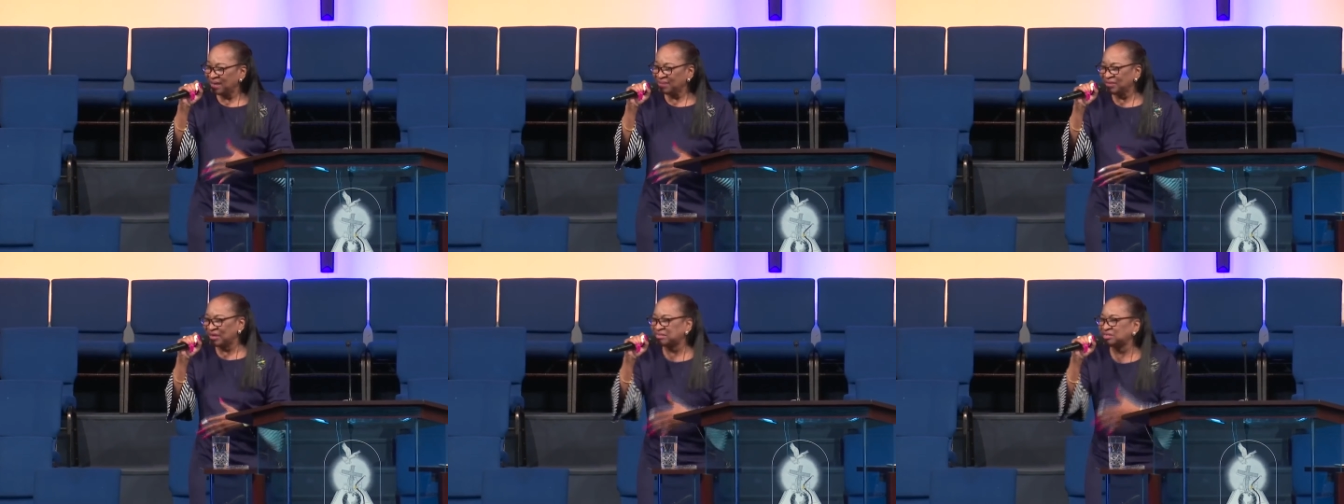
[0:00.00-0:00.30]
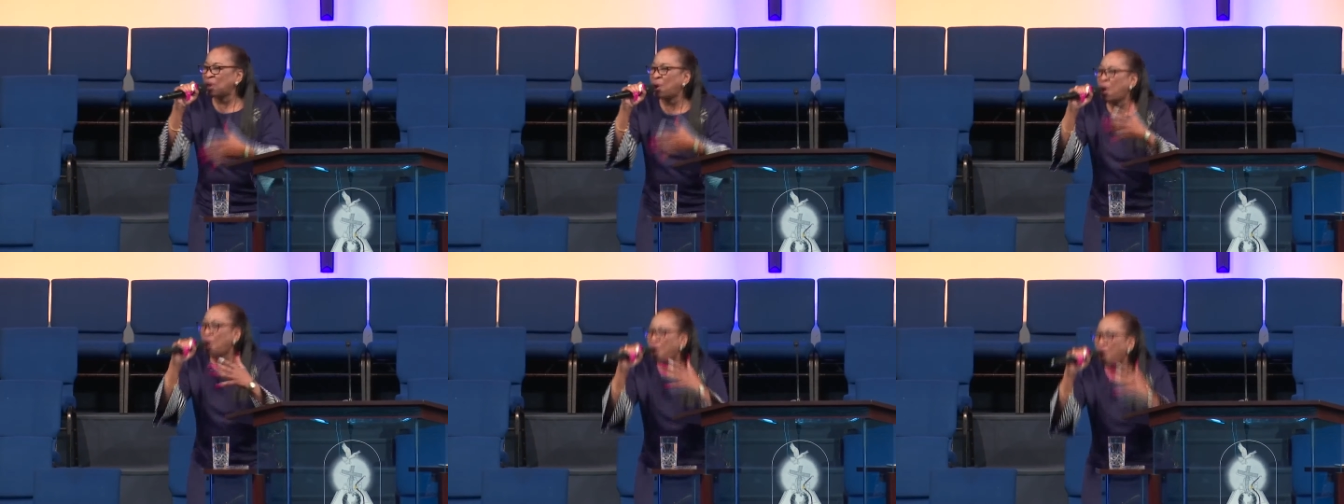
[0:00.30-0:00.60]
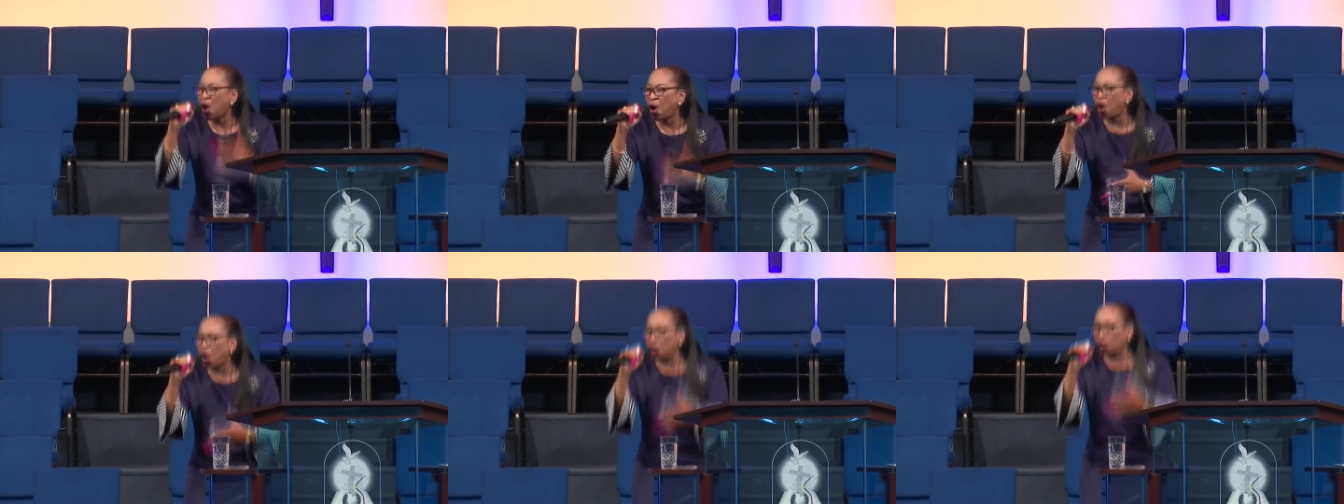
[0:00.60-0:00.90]
There's a
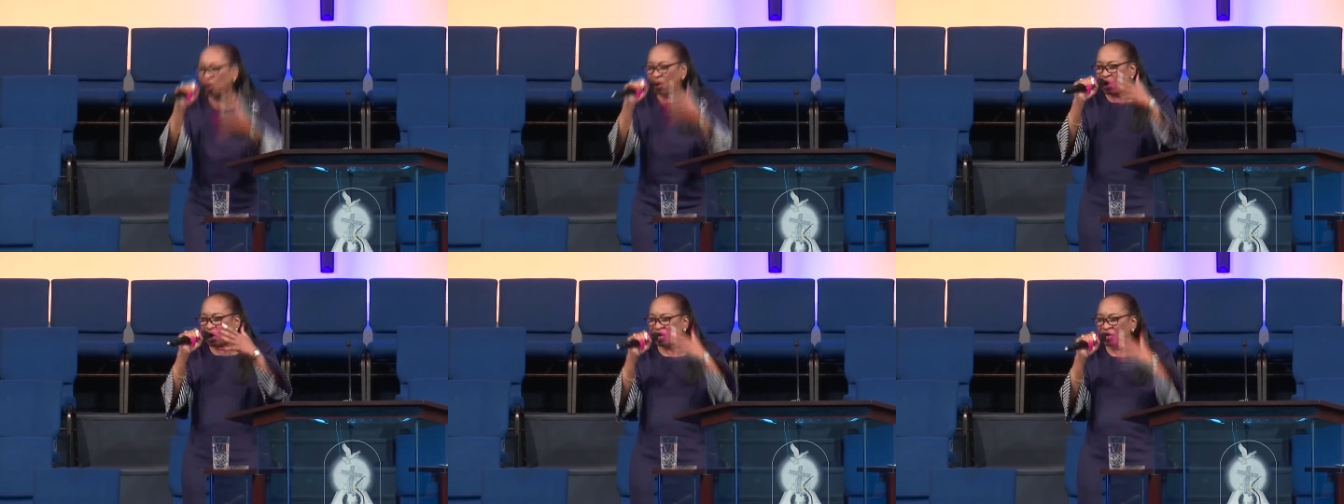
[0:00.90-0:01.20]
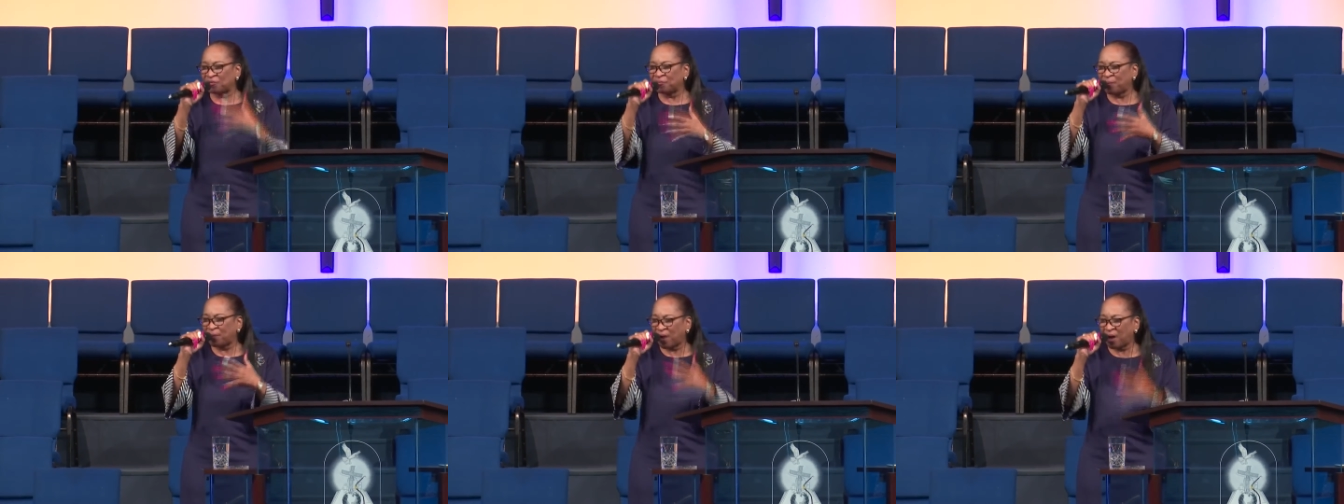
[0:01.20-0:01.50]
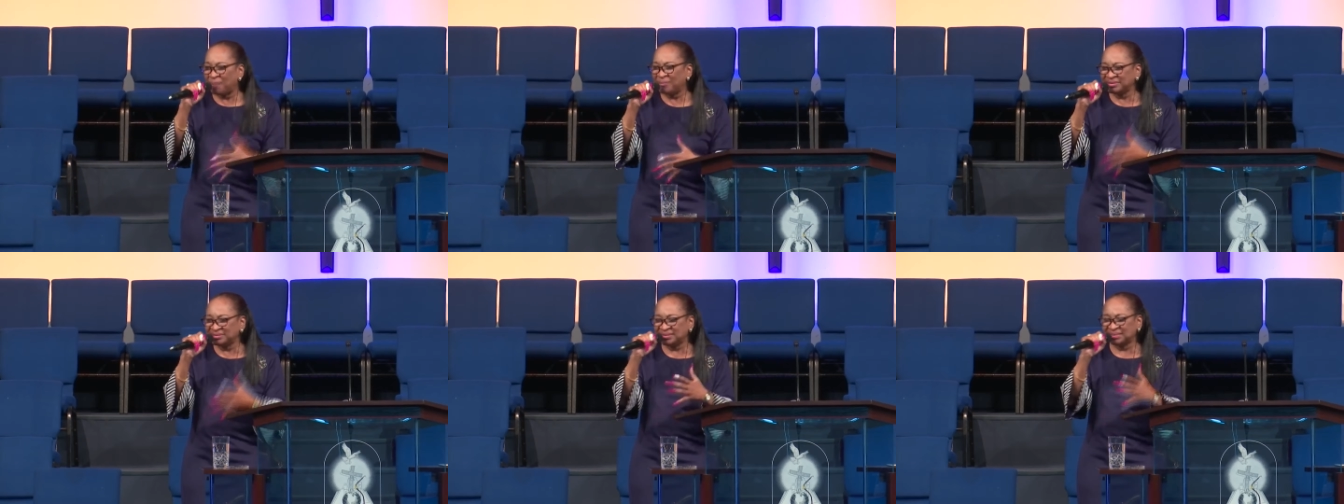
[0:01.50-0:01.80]
whole lot of
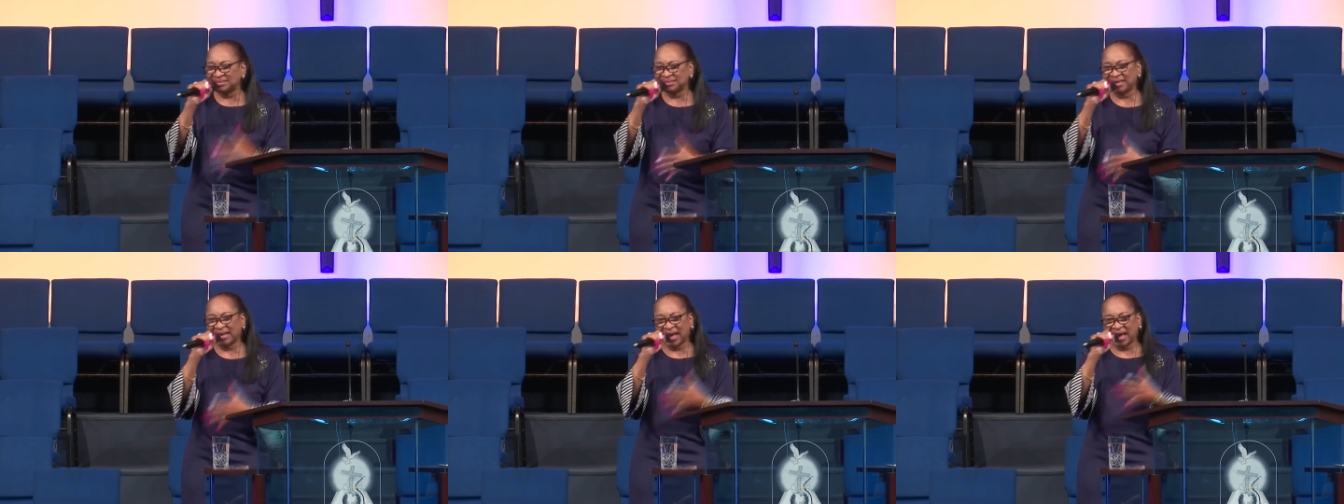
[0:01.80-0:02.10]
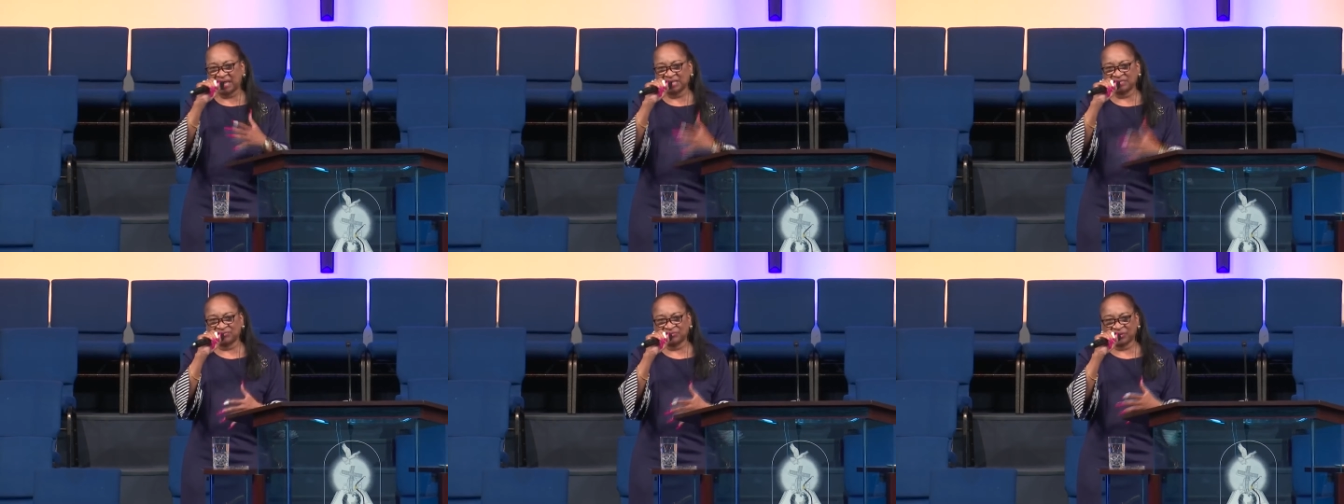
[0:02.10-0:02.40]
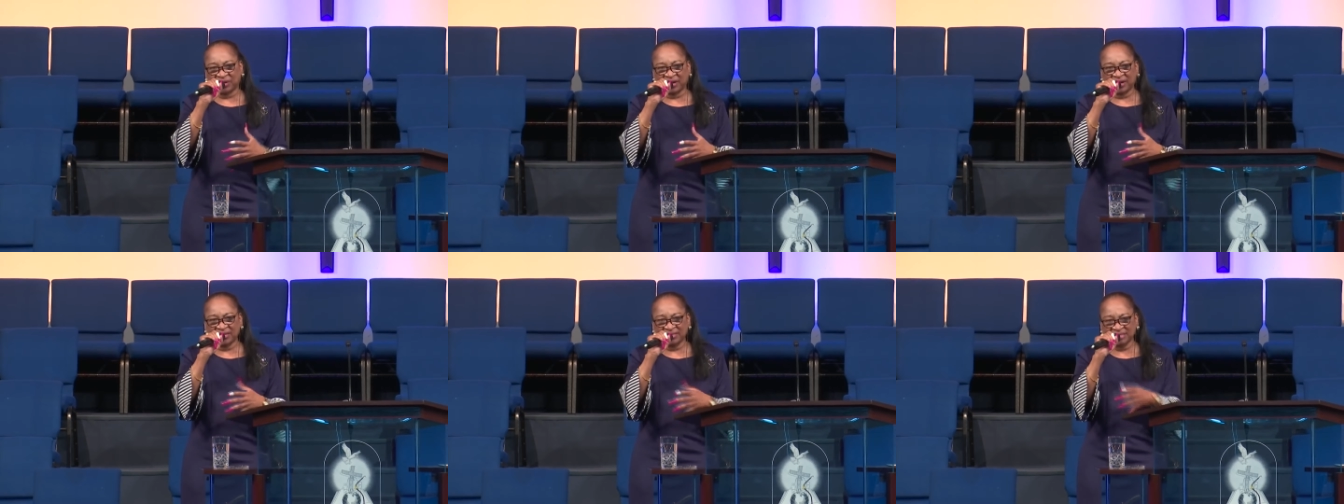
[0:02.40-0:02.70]
promises He has for
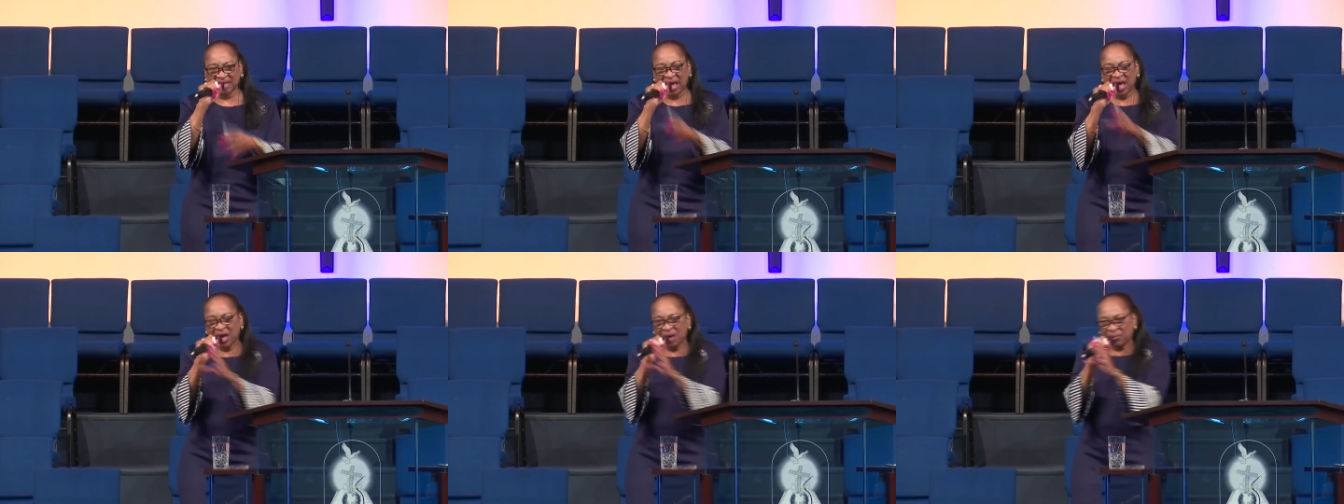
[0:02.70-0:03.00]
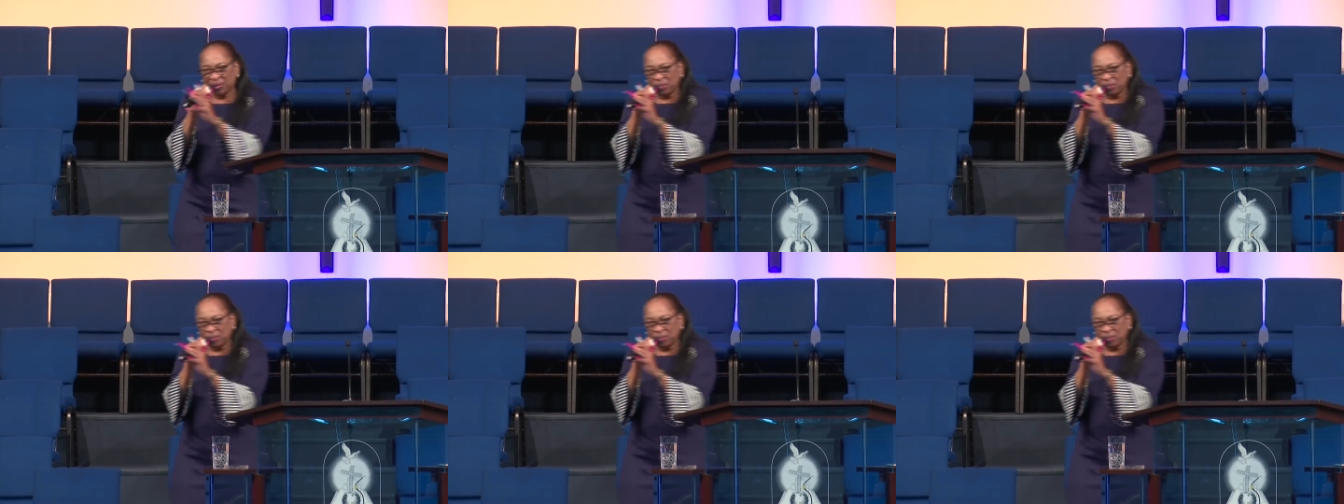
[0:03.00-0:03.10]
us, but